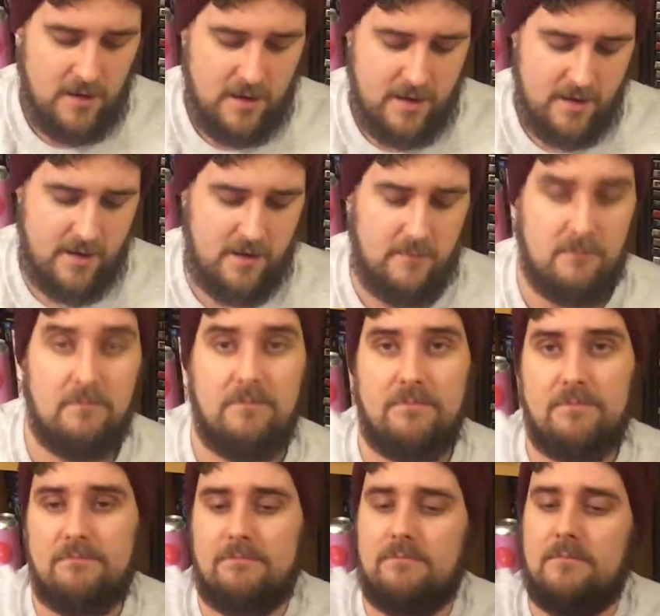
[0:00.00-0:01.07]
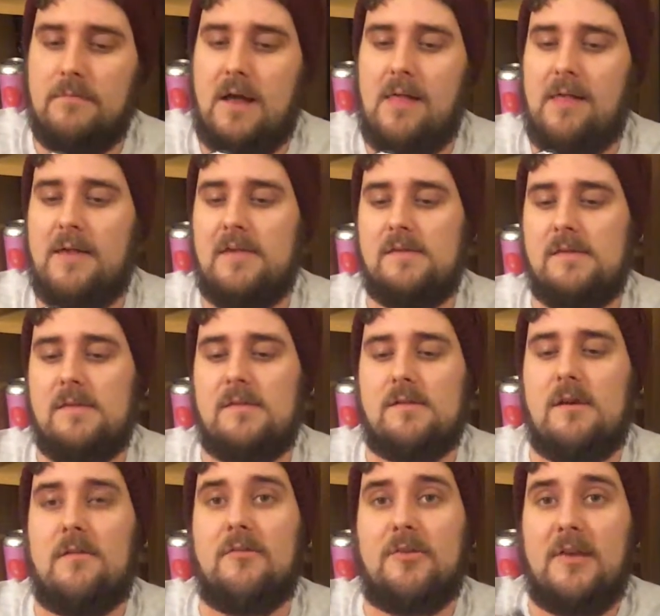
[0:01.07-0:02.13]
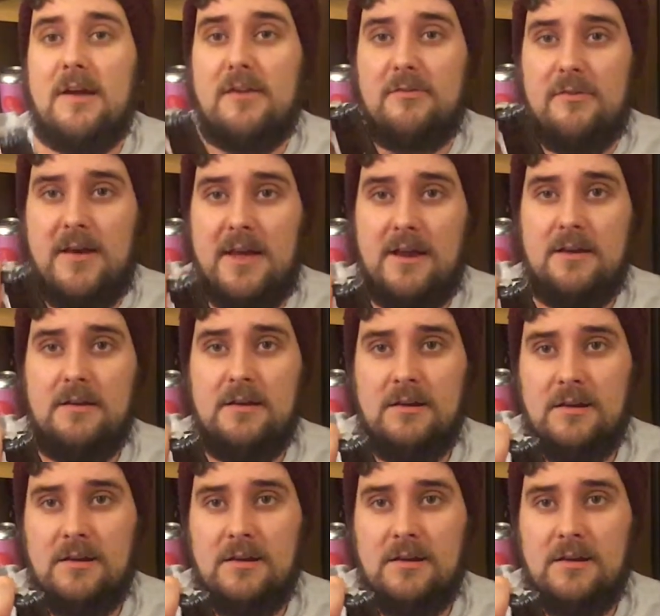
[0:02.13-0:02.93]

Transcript: Um, I'll let you see the sort of satisfying.